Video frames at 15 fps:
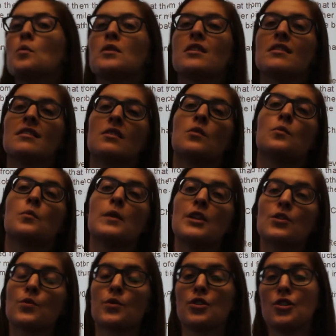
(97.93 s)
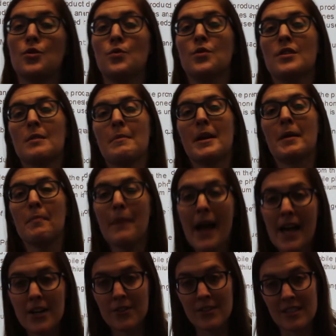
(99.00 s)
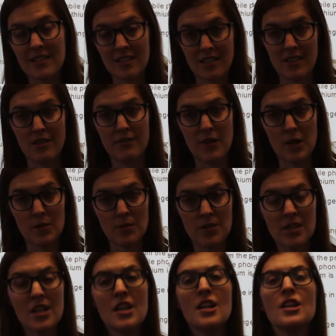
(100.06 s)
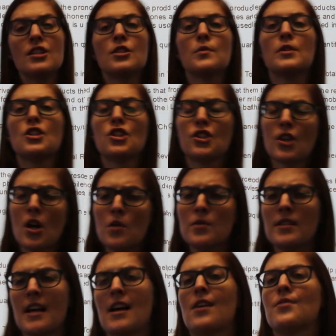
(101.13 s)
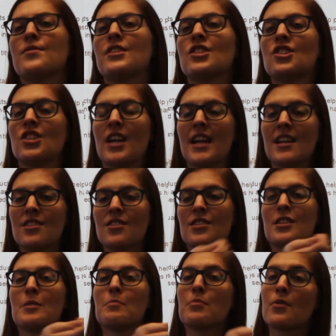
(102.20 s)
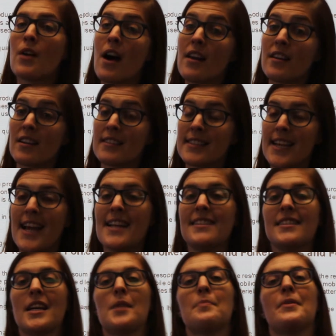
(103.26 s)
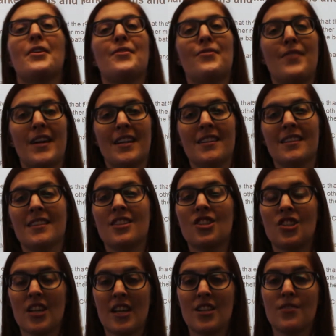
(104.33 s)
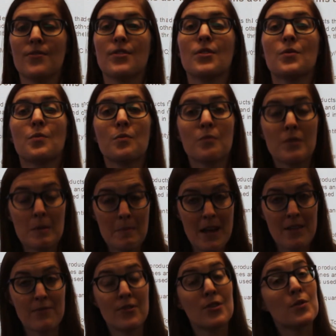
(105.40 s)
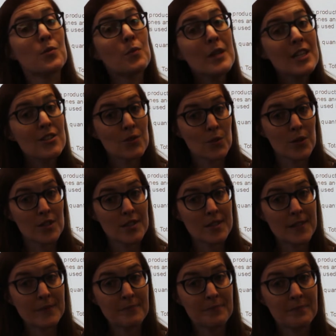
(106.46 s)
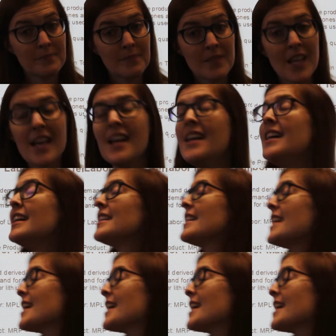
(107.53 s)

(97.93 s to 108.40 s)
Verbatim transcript: which is a resource used to make batteries in the phones. So it shows how the change in the product ends up affecting the change for the demand for the resource. The